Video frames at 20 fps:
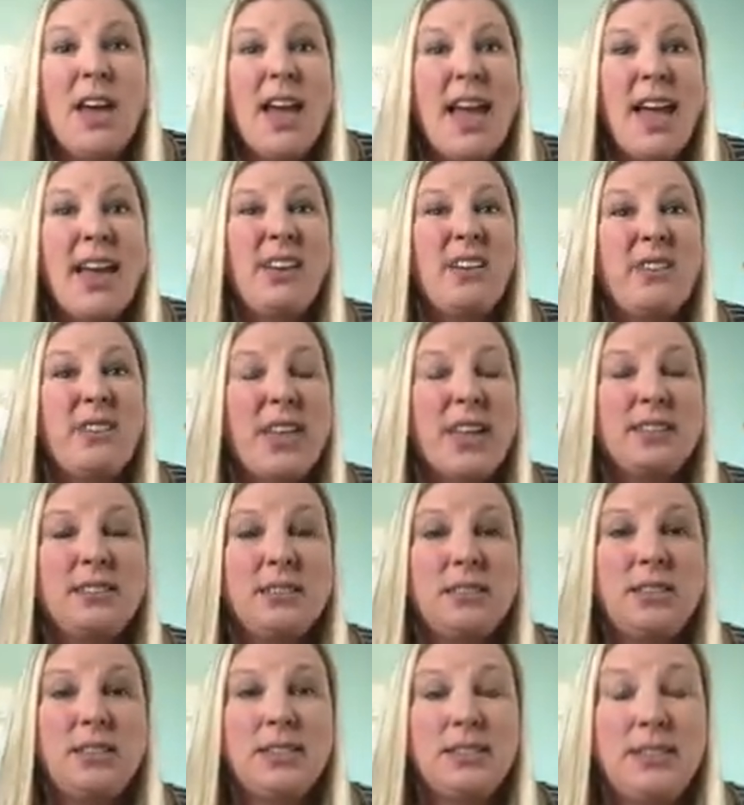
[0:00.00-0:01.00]
And that's
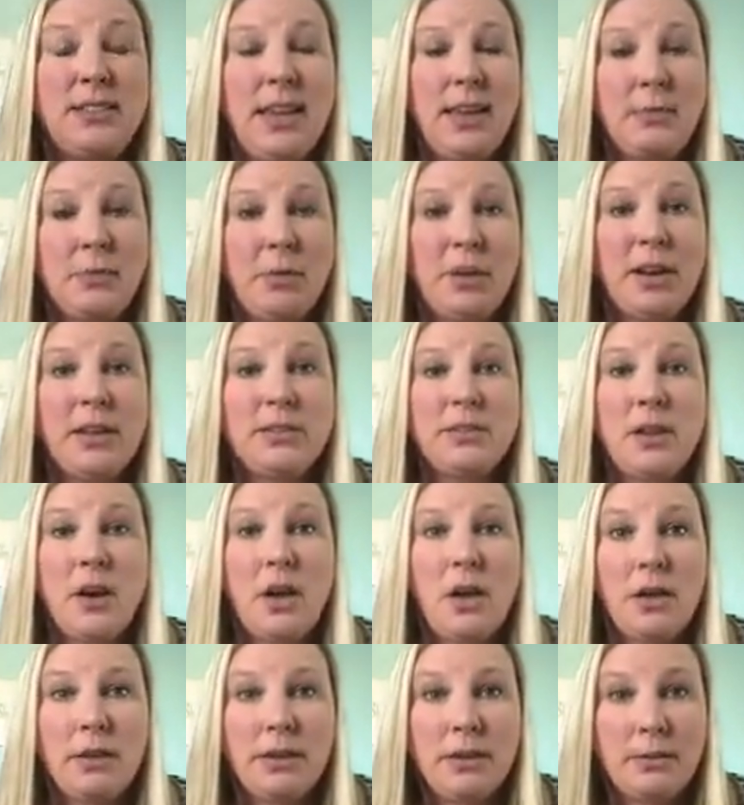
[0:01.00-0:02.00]
the same price
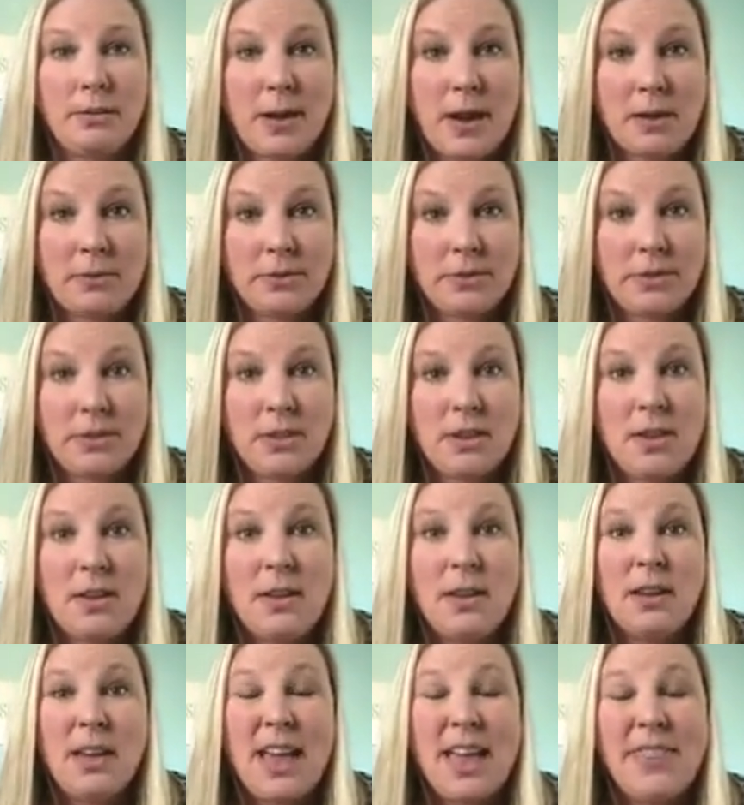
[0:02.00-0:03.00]
all year round.
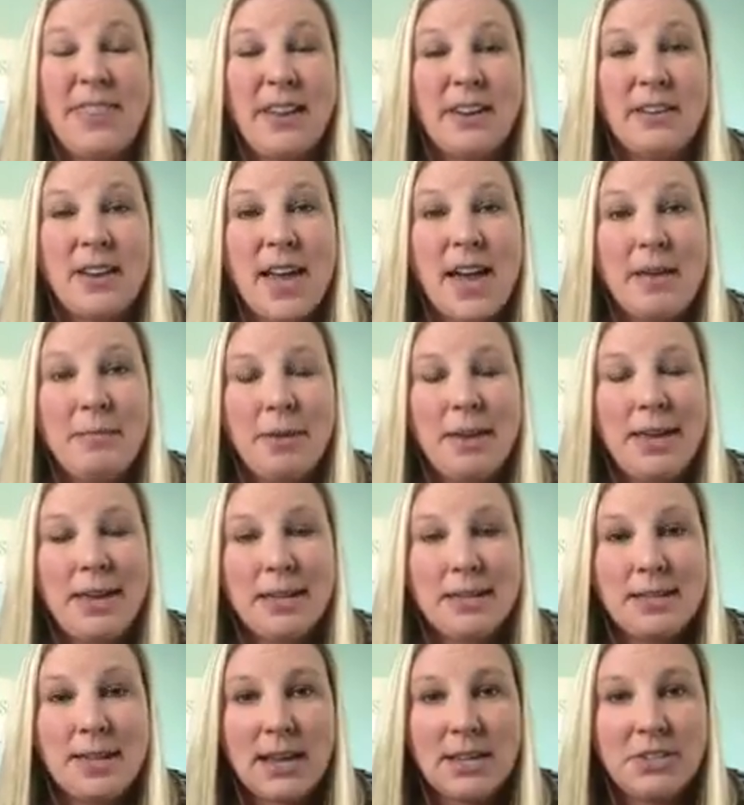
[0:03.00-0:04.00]
and they're not paying
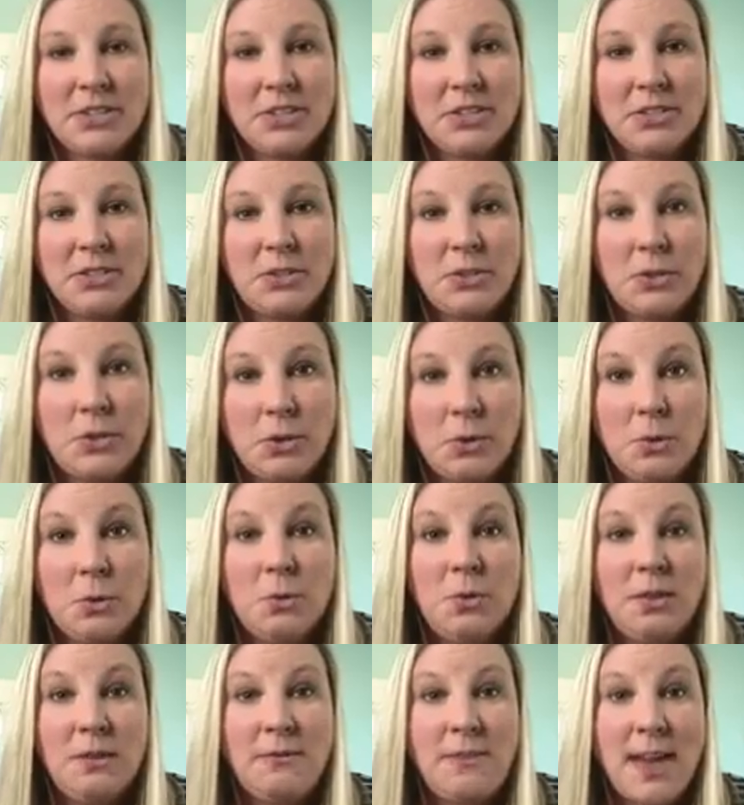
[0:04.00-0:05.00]
attention
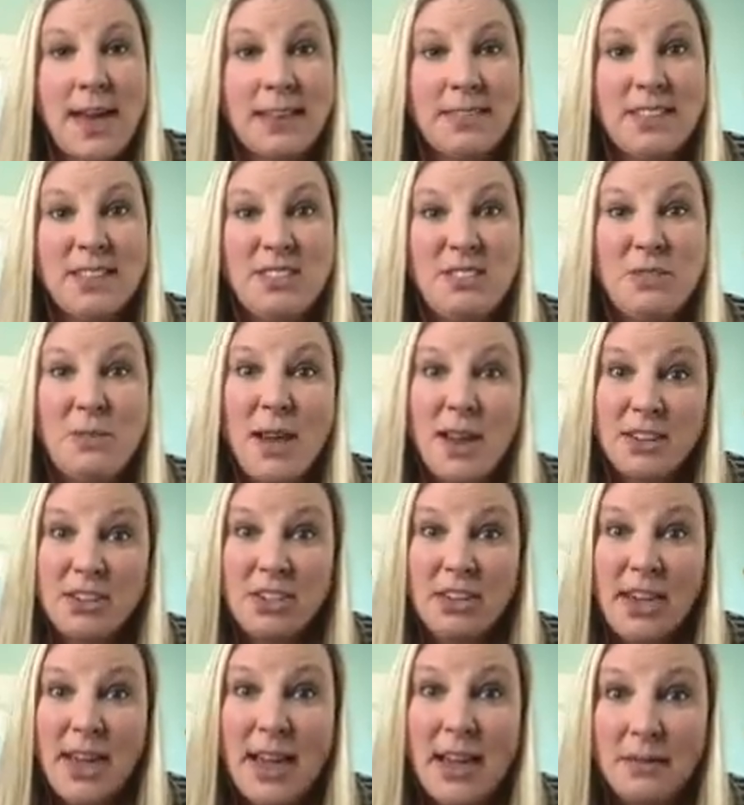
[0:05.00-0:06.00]
to the fact that you
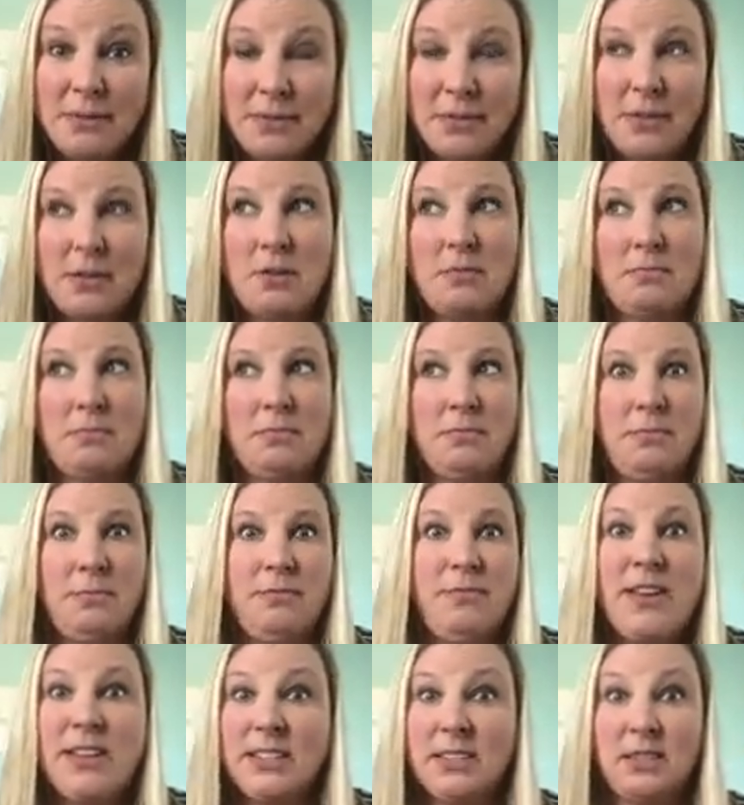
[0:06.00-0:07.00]
actually have some
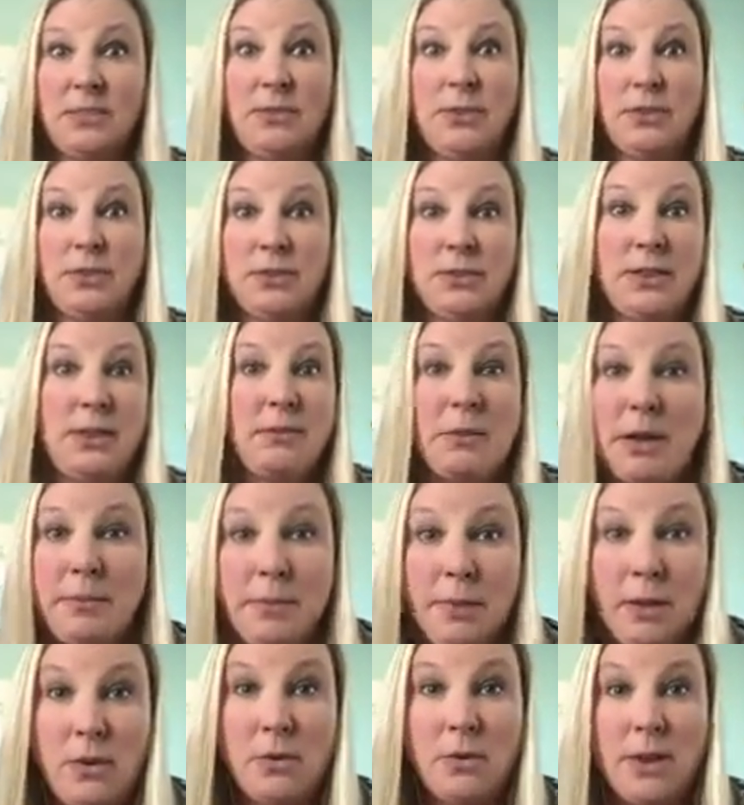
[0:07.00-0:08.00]
festivals that might
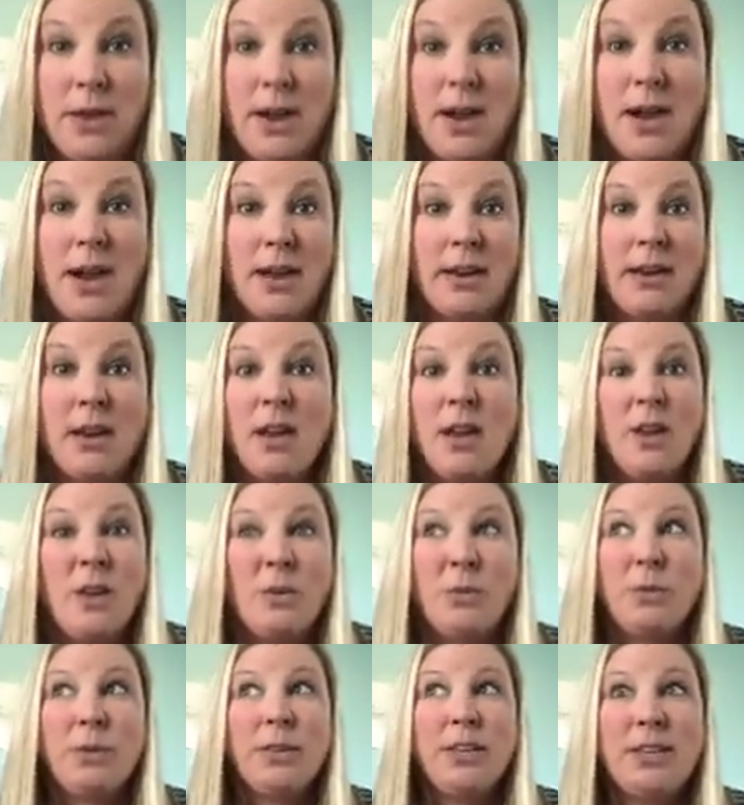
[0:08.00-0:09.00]
be going on
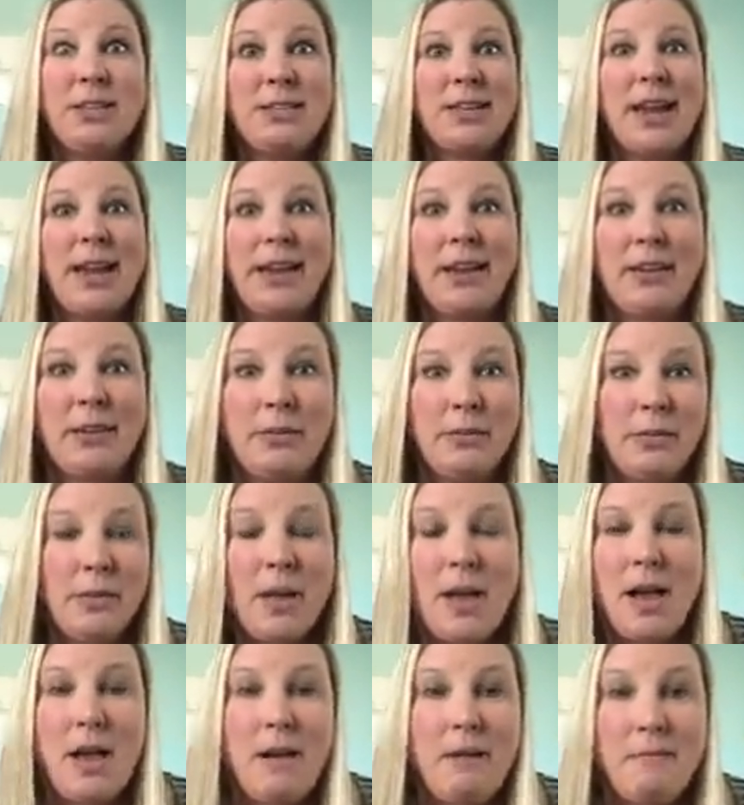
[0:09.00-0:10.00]
where the entire
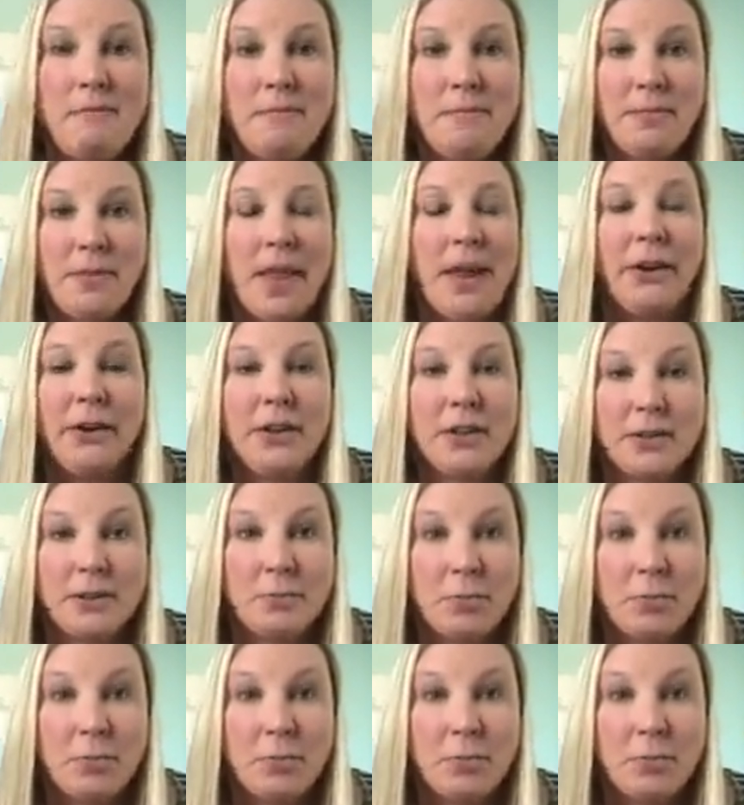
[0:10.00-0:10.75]
area is